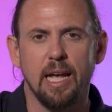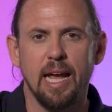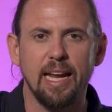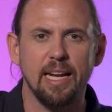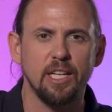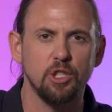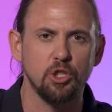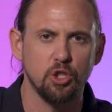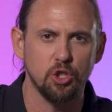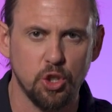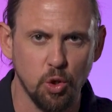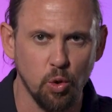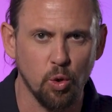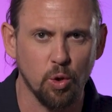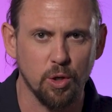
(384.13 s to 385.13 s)
and
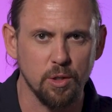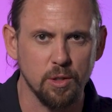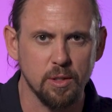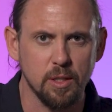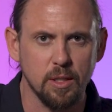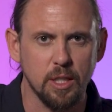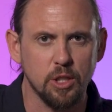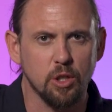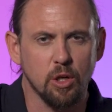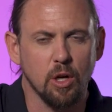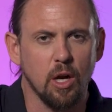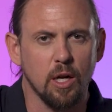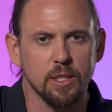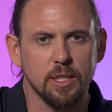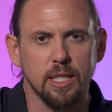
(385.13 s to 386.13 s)
ensures that your
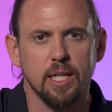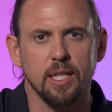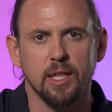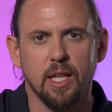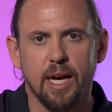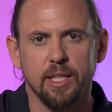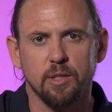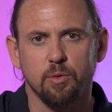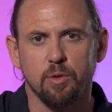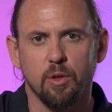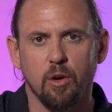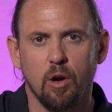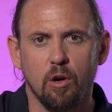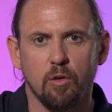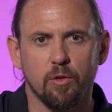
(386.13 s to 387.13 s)
content aligns with
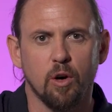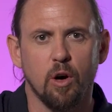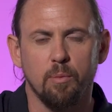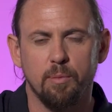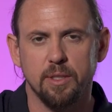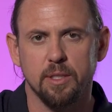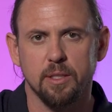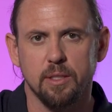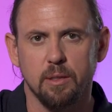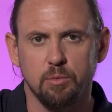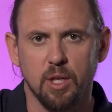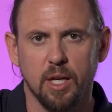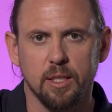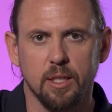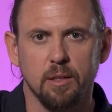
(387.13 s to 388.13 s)
your overall business
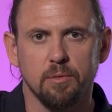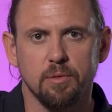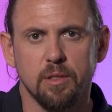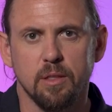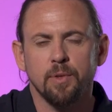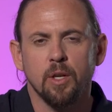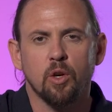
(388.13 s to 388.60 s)
objectives.